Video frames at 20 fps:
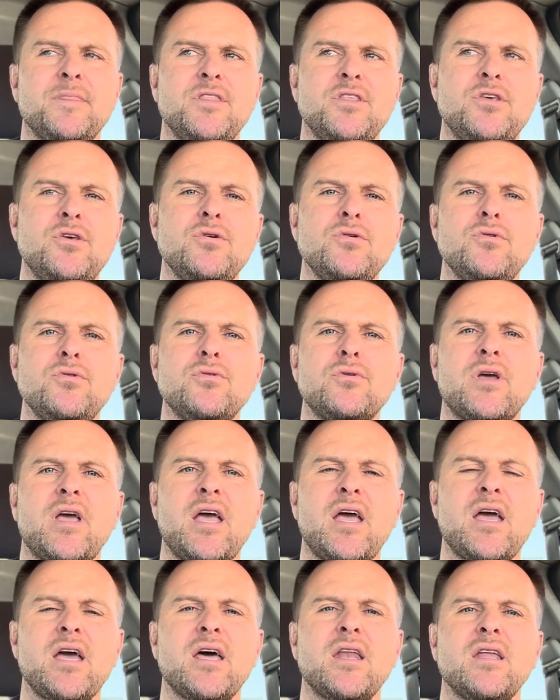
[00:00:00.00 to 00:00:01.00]
you
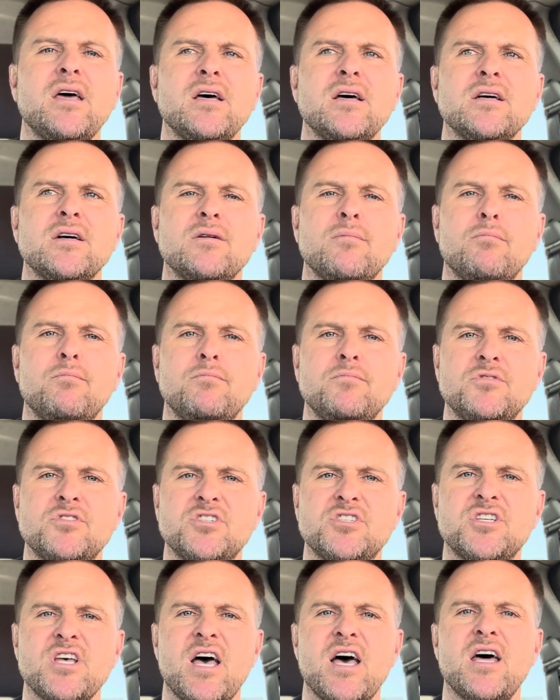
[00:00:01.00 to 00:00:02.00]
can
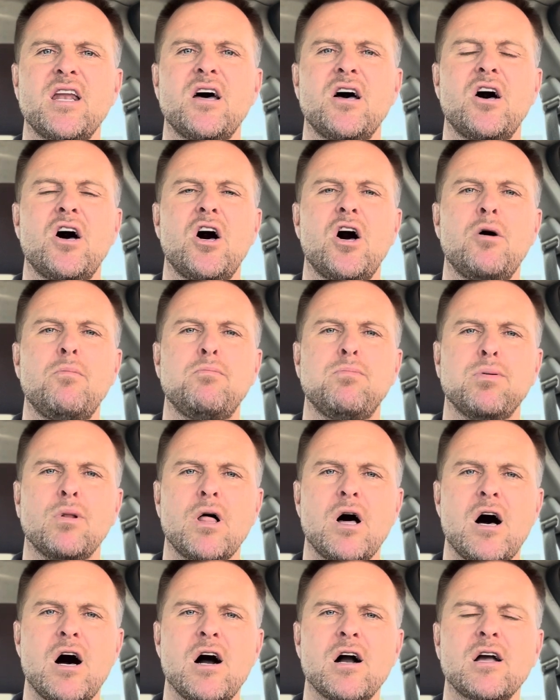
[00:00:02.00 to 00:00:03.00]
set a
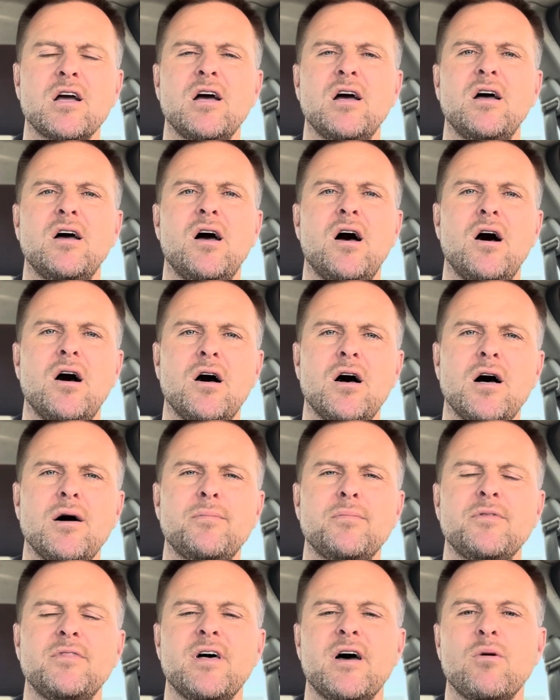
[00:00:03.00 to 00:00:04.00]
block
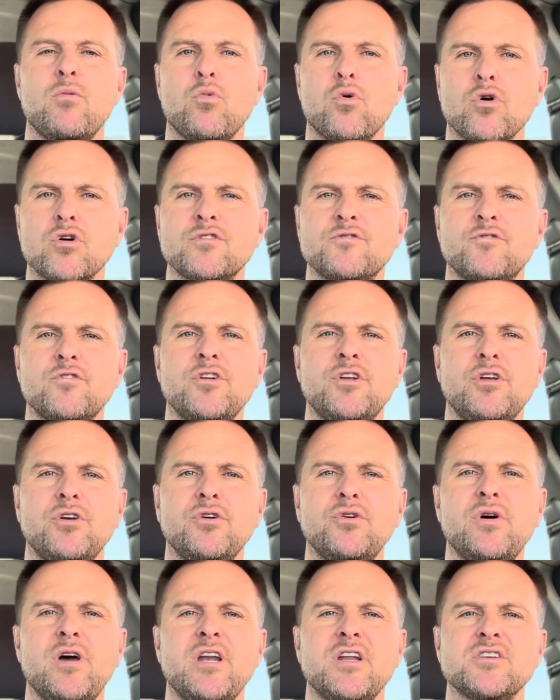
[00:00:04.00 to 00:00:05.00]
up that works for
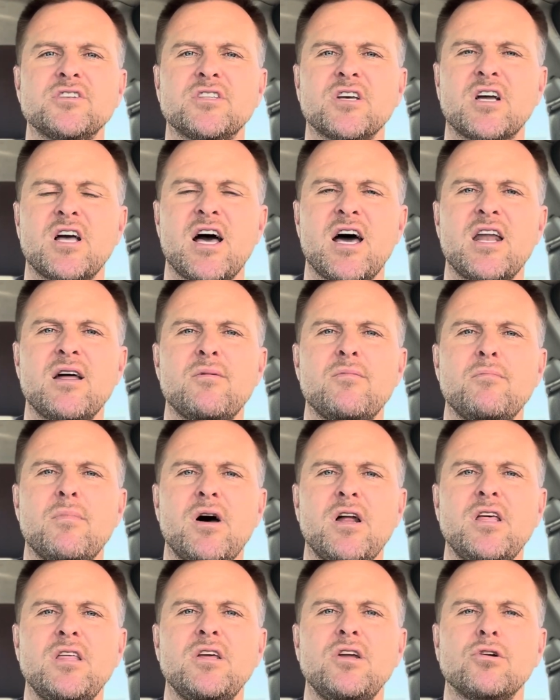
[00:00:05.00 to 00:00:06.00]
you and is the kind of
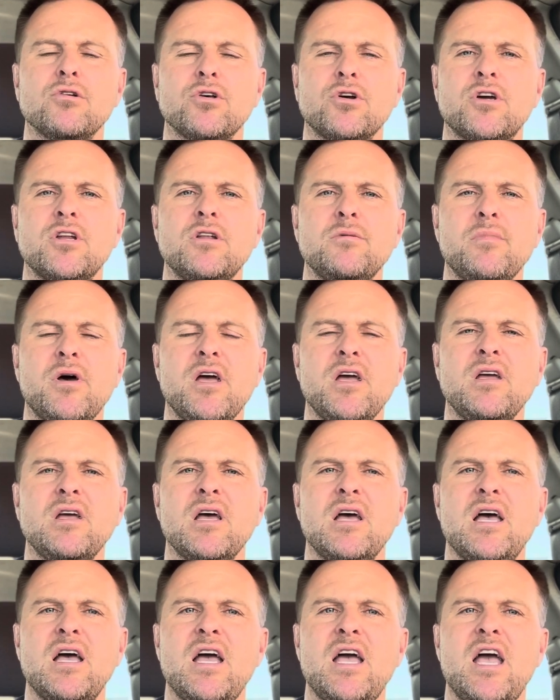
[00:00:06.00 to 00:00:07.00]
money that you're looking to make,
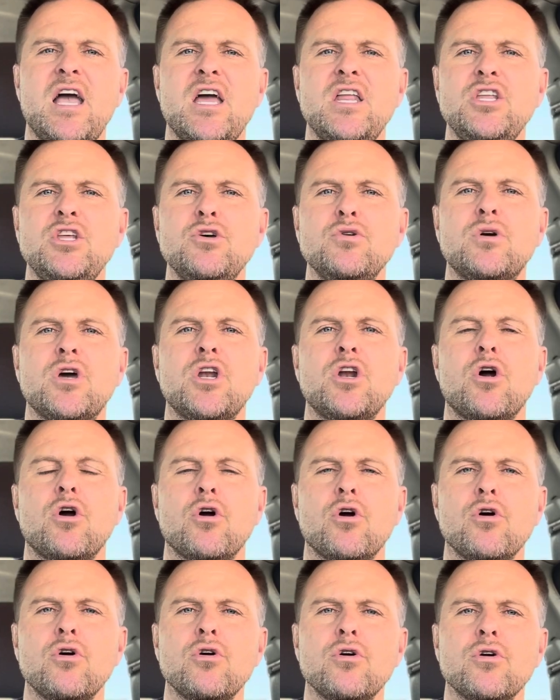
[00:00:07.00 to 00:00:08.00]
and you can
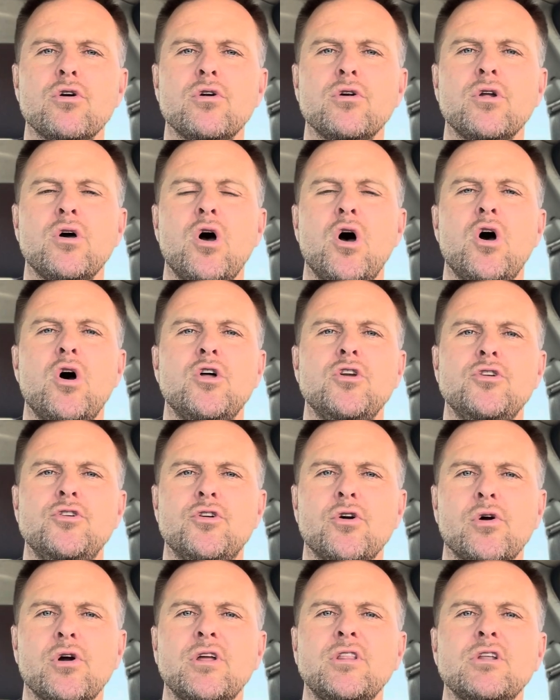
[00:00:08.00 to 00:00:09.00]
earn
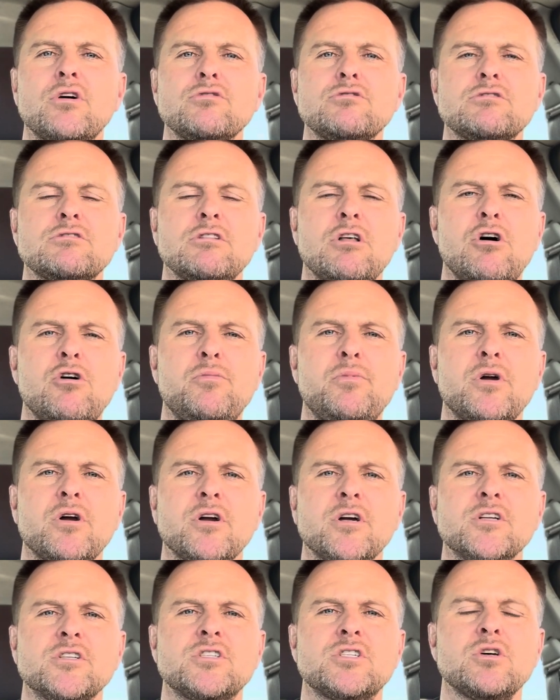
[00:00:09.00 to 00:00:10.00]
during those slow
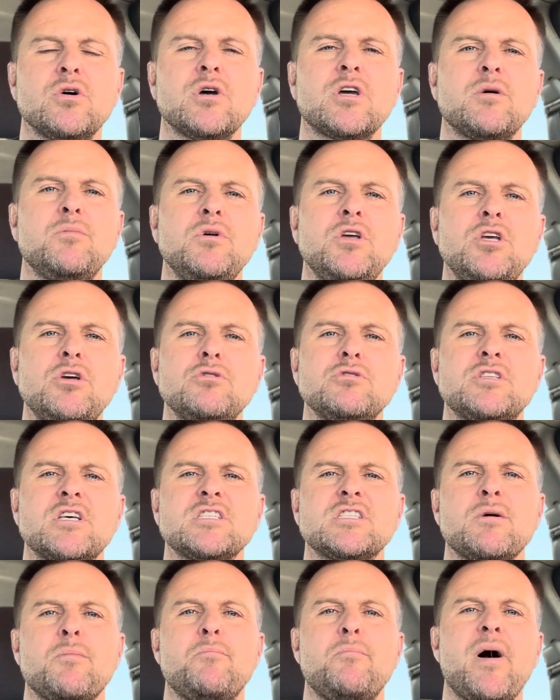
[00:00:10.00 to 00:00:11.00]
periods. So it can be used
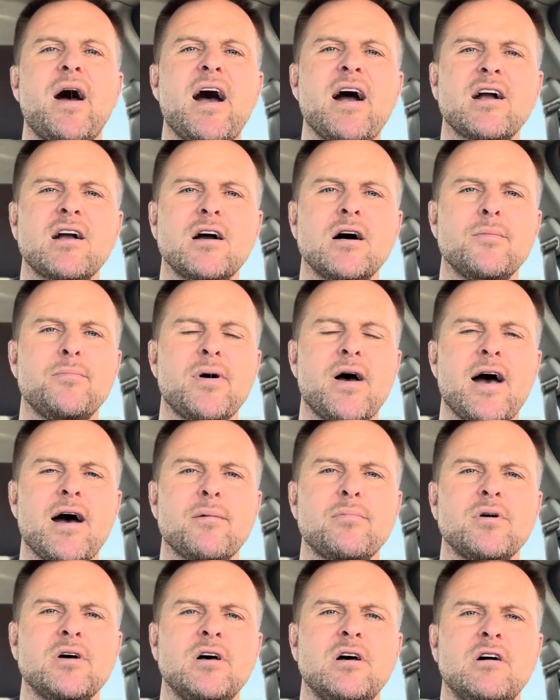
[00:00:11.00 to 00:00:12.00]
as a backup
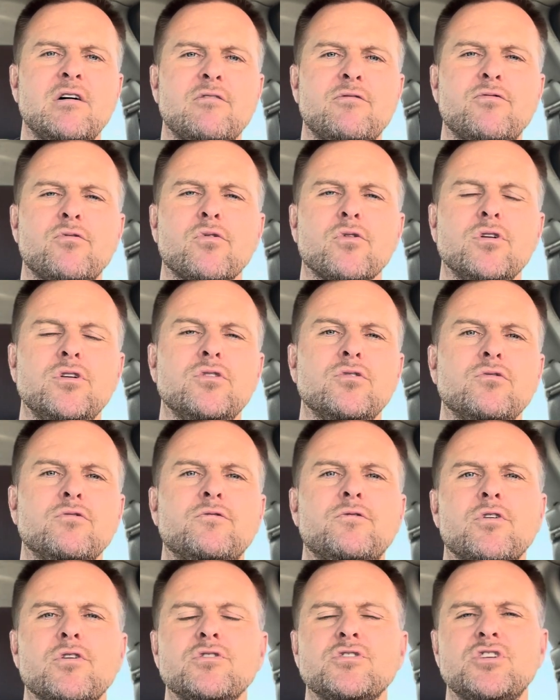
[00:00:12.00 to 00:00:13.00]
app for you
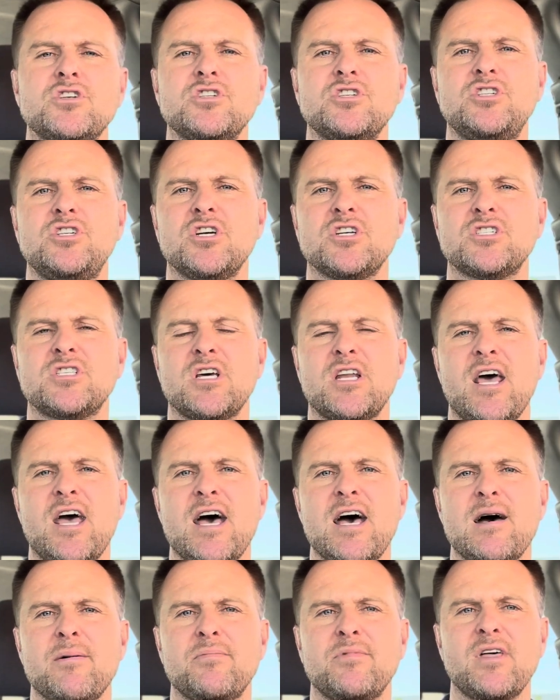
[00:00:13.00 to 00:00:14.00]
versus just an
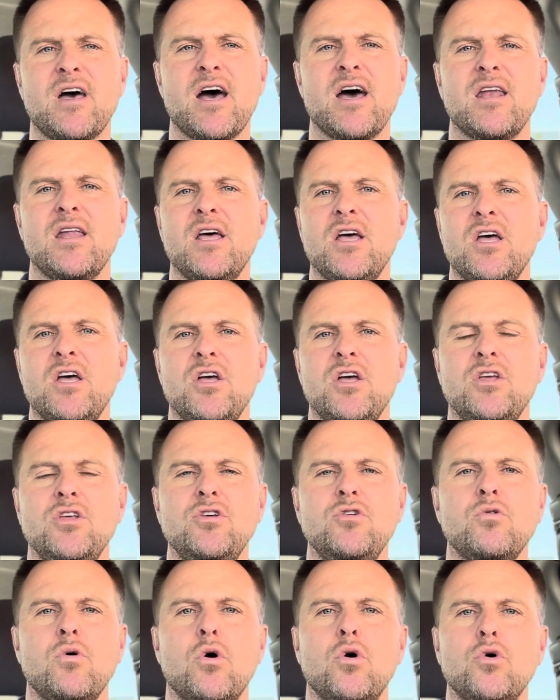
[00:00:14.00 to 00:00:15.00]
app that
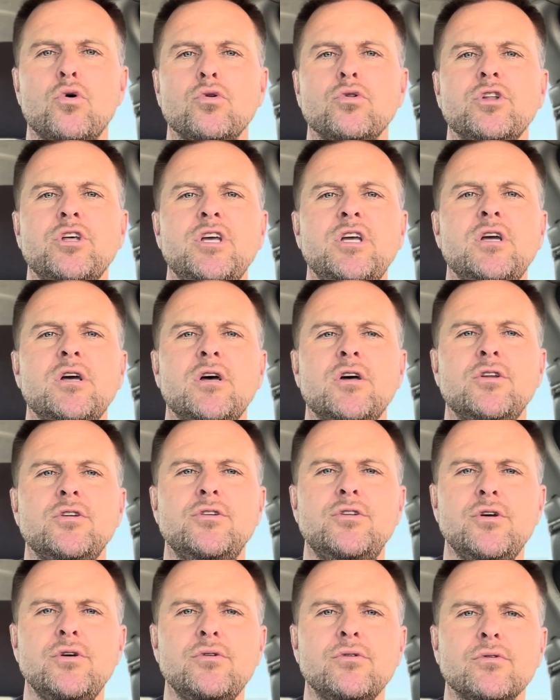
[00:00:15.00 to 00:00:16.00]
you only
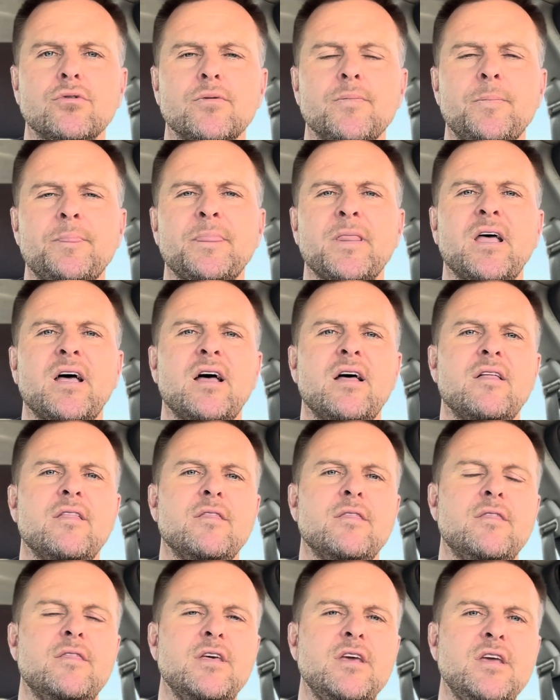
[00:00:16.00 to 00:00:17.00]
do.
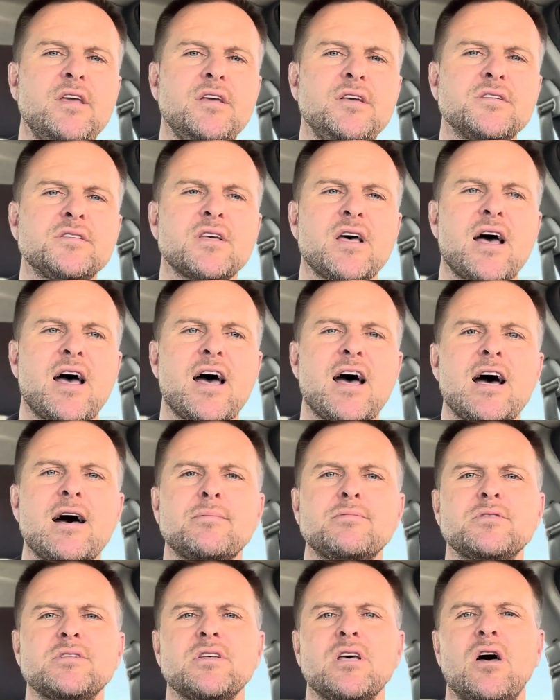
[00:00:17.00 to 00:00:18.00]
These
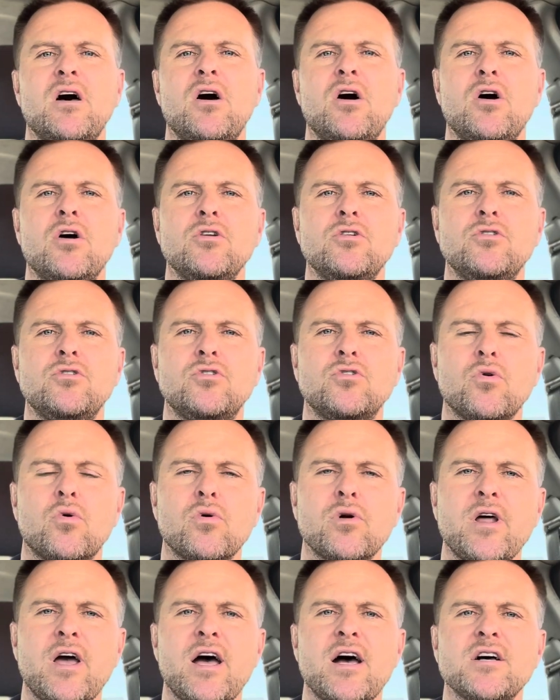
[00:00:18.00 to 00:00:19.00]
apps,
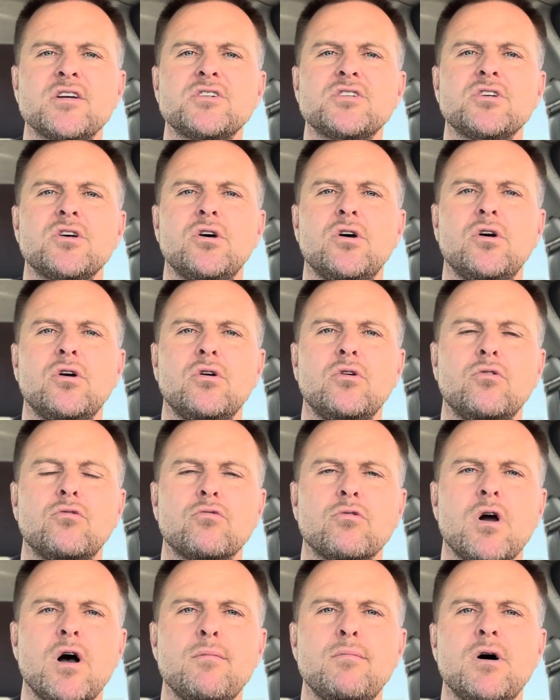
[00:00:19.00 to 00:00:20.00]
DoorDash,
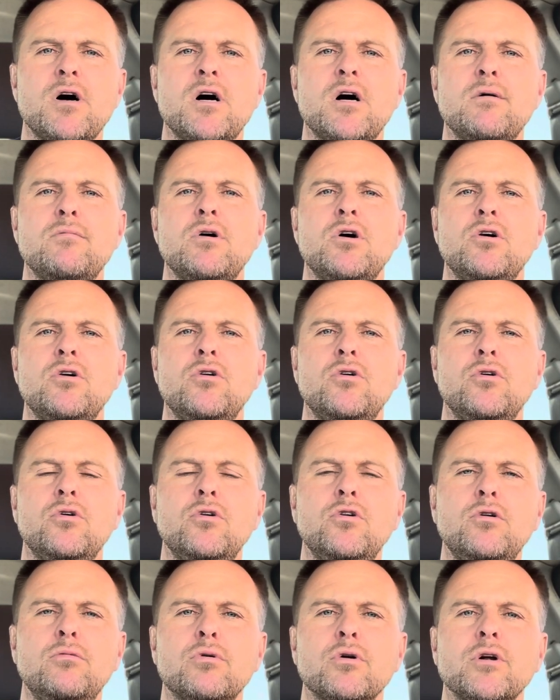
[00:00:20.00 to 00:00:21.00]
Grubhub,
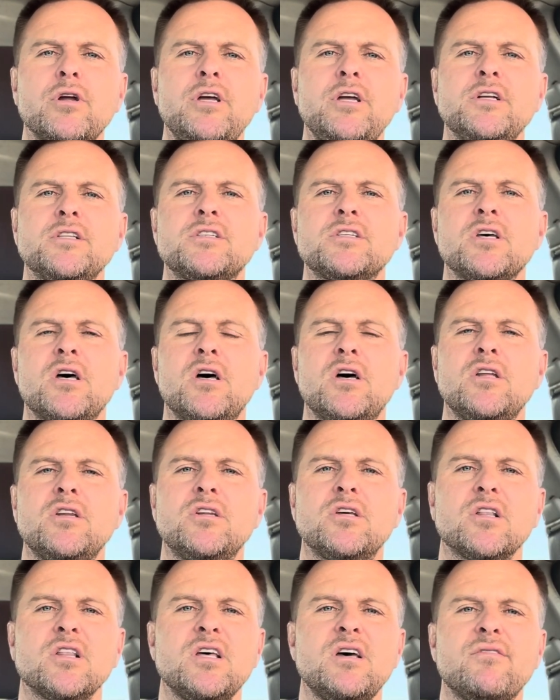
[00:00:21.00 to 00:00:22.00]
Uber Eats,
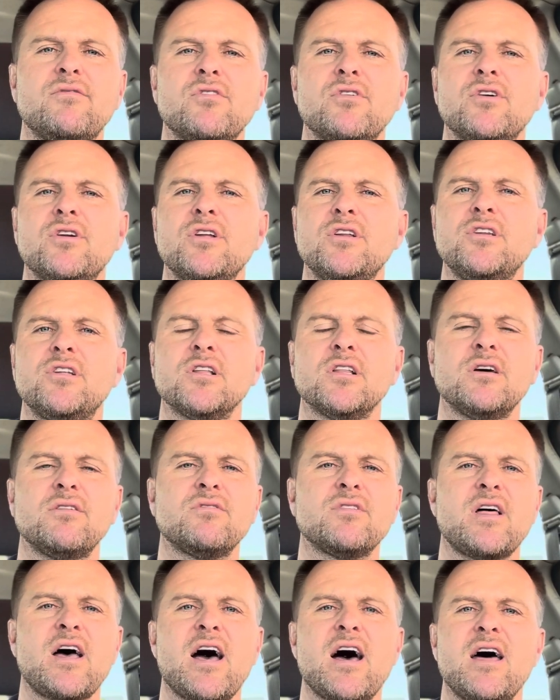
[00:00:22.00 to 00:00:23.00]
Delivered,
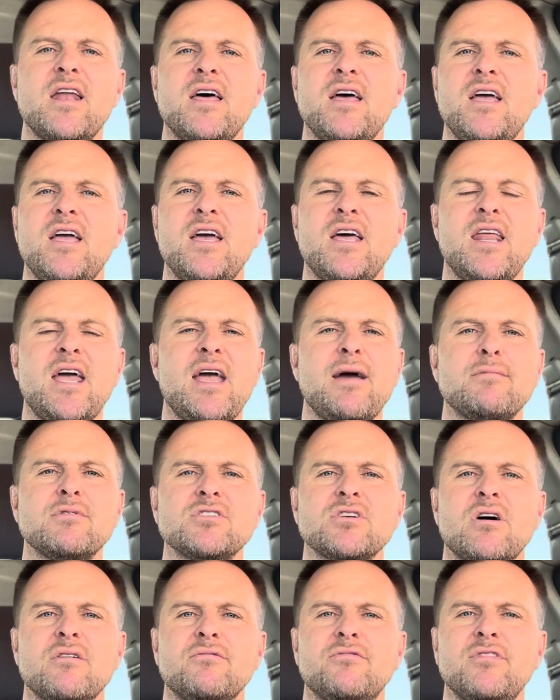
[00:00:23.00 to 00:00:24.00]
Deliver That, and
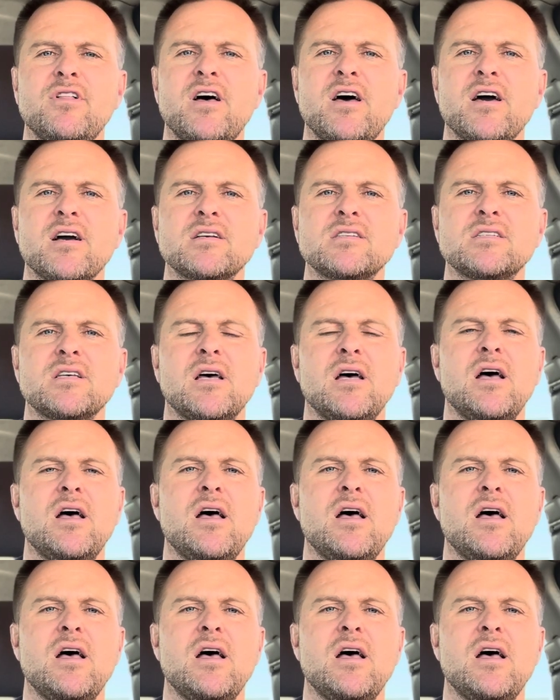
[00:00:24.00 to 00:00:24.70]
Amazon Flex,